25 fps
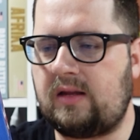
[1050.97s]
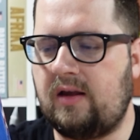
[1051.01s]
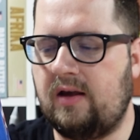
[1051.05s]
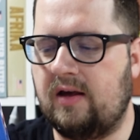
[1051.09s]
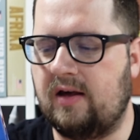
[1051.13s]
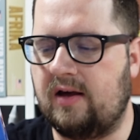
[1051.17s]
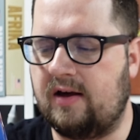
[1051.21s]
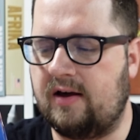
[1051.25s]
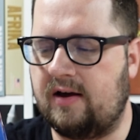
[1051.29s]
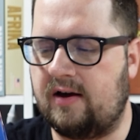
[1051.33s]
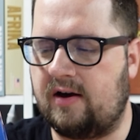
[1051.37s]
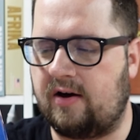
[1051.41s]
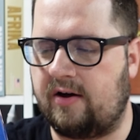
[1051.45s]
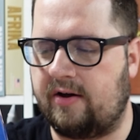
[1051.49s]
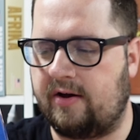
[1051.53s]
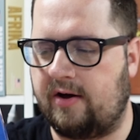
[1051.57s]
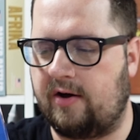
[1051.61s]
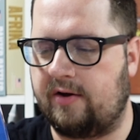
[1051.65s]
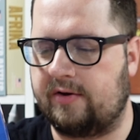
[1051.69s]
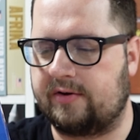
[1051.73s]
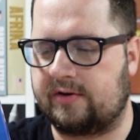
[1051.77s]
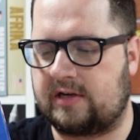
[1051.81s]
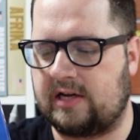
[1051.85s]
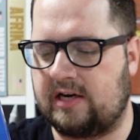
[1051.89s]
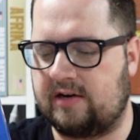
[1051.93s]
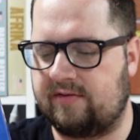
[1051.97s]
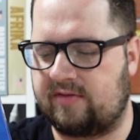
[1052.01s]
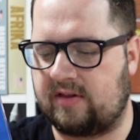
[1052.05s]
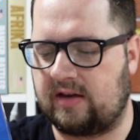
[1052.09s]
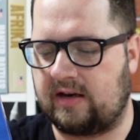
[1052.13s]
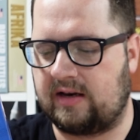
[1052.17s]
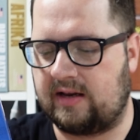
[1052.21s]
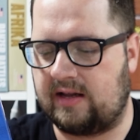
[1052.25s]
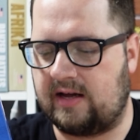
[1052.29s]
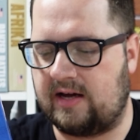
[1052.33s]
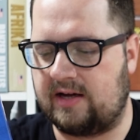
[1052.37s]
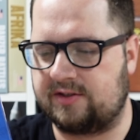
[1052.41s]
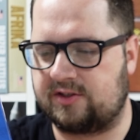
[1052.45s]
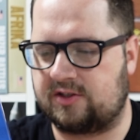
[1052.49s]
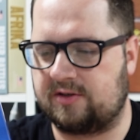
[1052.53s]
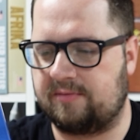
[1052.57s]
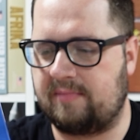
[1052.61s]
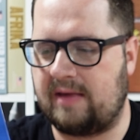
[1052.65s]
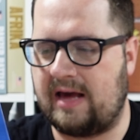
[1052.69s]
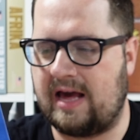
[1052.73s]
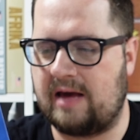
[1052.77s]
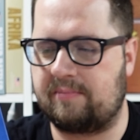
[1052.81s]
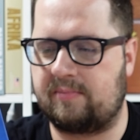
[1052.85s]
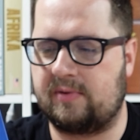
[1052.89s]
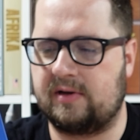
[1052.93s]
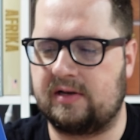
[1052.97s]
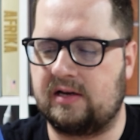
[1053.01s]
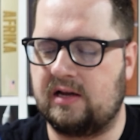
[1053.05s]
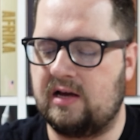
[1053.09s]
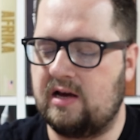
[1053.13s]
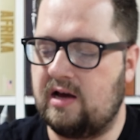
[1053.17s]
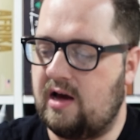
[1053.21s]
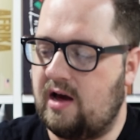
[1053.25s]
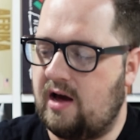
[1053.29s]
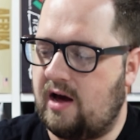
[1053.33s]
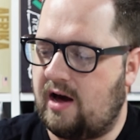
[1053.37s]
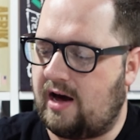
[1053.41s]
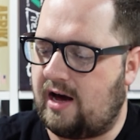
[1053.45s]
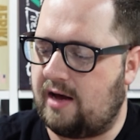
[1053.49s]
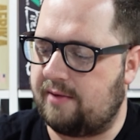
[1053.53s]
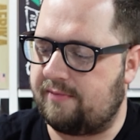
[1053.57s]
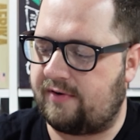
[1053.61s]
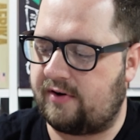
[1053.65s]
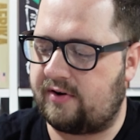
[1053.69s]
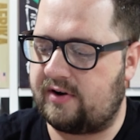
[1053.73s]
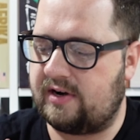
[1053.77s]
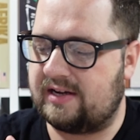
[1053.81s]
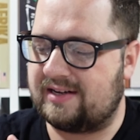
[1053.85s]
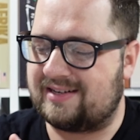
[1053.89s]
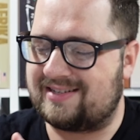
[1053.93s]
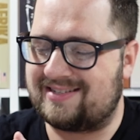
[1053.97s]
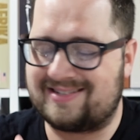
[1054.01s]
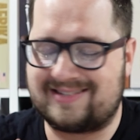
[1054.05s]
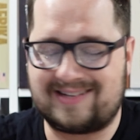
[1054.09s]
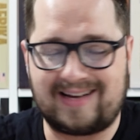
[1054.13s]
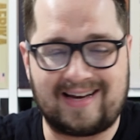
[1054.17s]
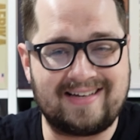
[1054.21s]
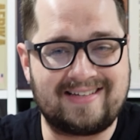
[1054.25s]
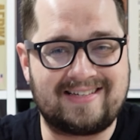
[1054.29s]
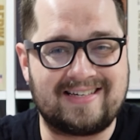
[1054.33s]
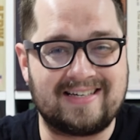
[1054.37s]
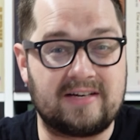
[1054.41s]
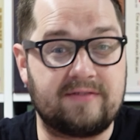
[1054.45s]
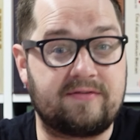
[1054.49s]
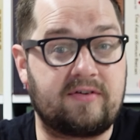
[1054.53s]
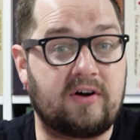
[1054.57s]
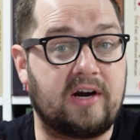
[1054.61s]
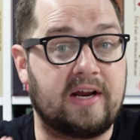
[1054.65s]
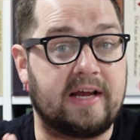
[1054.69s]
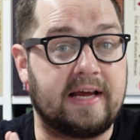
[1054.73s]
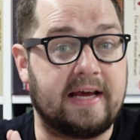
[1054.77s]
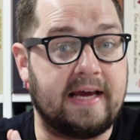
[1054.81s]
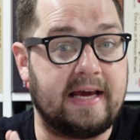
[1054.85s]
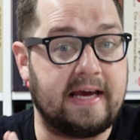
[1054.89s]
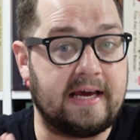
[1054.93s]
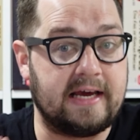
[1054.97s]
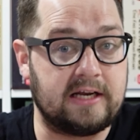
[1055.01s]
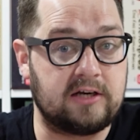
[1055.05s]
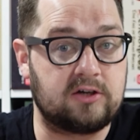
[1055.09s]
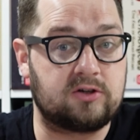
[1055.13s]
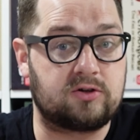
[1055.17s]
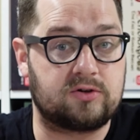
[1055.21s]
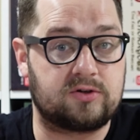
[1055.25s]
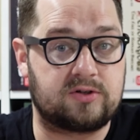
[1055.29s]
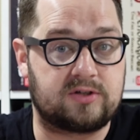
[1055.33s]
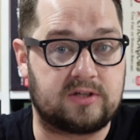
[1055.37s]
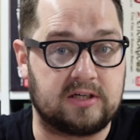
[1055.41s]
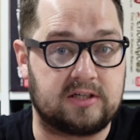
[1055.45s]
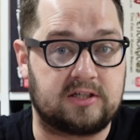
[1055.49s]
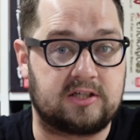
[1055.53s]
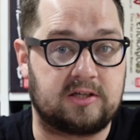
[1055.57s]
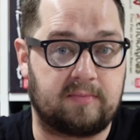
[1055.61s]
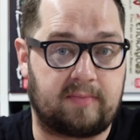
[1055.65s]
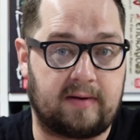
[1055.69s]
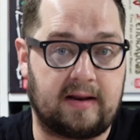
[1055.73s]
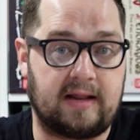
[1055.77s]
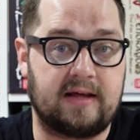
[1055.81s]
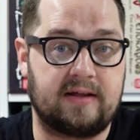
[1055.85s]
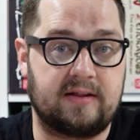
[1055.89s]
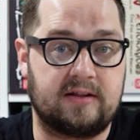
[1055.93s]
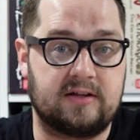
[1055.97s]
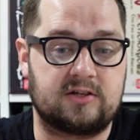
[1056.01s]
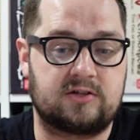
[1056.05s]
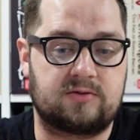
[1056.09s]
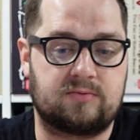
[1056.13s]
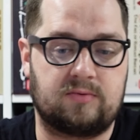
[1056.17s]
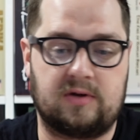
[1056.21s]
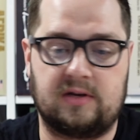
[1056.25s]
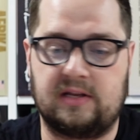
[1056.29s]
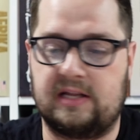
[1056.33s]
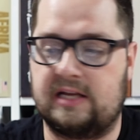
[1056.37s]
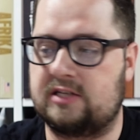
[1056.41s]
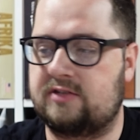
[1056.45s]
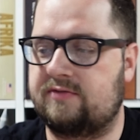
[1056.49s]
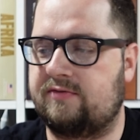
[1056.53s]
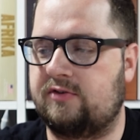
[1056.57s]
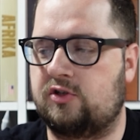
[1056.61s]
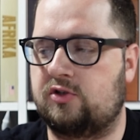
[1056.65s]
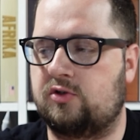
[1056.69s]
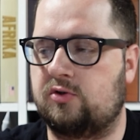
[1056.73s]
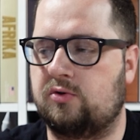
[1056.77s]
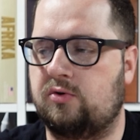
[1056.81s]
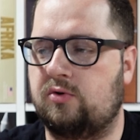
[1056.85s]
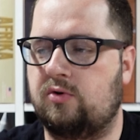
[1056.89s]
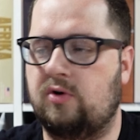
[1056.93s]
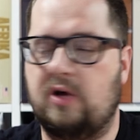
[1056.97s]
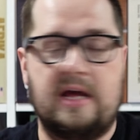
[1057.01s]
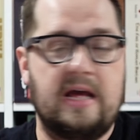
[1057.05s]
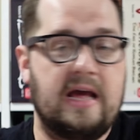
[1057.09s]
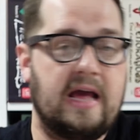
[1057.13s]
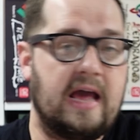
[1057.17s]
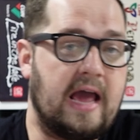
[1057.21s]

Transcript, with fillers: uh, on kind of the larger map, but I'm very excited and very interested to play this one, that's for sure.